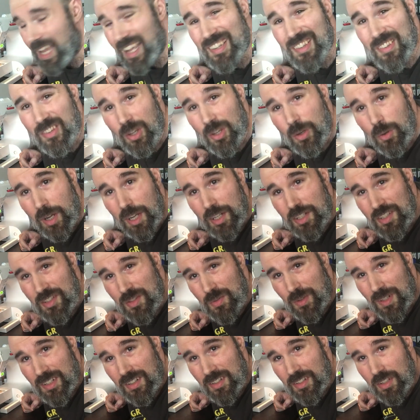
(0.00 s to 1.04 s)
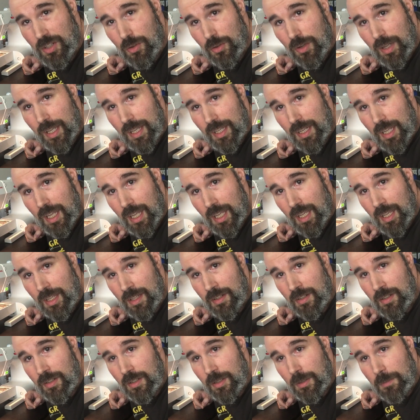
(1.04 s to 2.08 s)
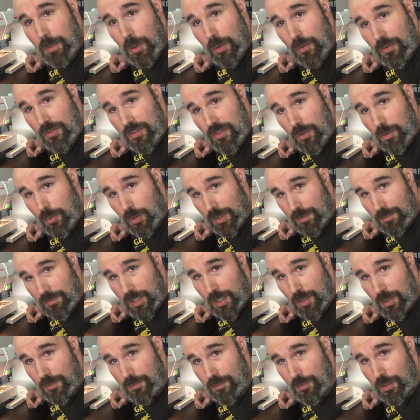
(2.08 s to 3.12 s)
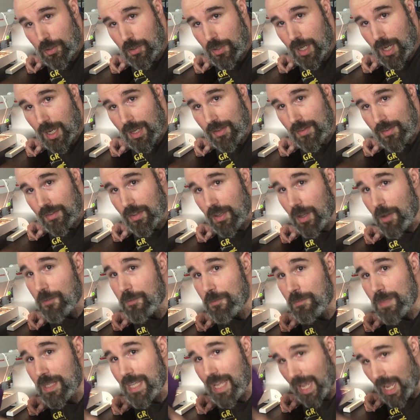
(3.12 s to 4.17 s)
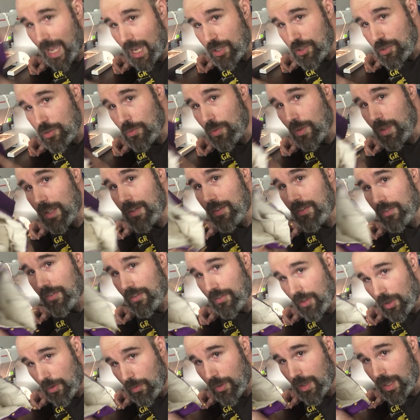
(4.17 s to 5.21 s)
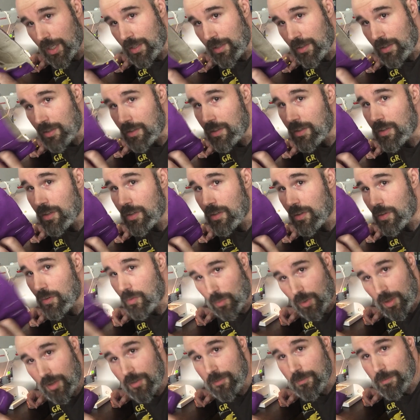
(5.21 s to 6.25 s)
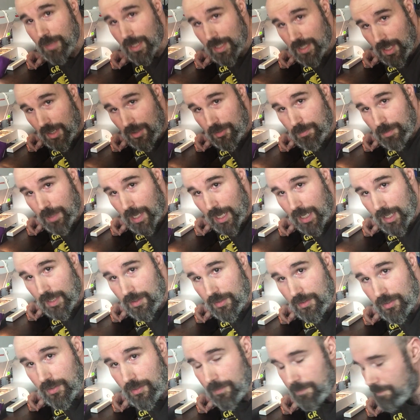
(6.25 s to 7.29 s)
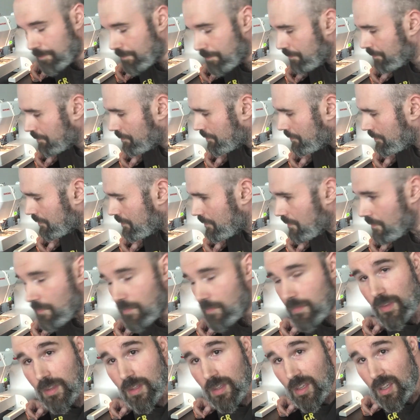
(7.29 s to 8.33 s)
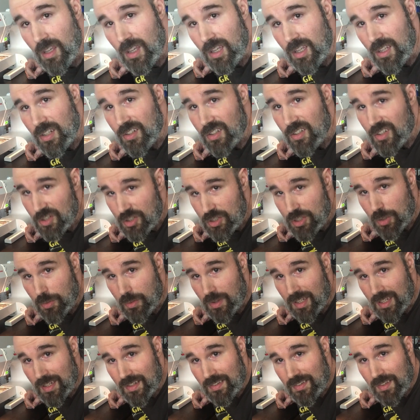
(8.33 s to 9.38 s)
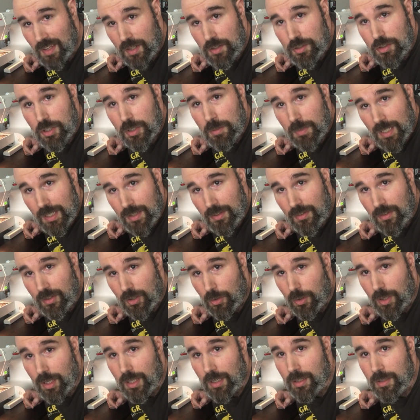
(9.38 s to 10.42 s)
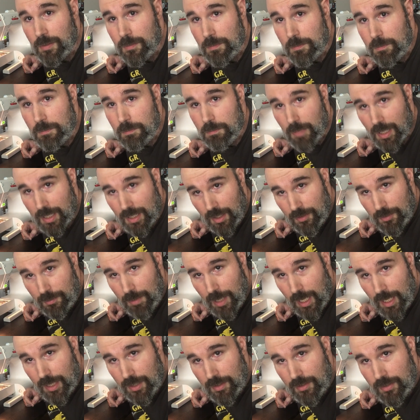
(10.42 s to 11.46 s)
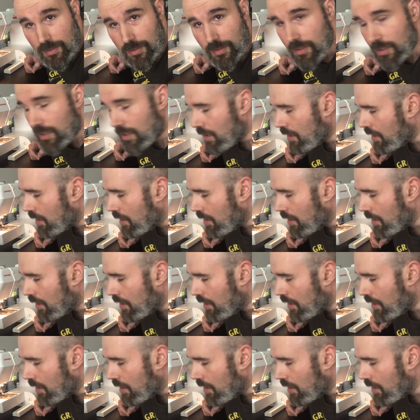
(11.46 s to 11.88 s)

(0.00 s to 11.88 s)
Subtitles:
And so I just wanted to go ahead and post a quick video for you guys of me actually sewing one of my dice bags to show that it's actually me sewing my dice bags.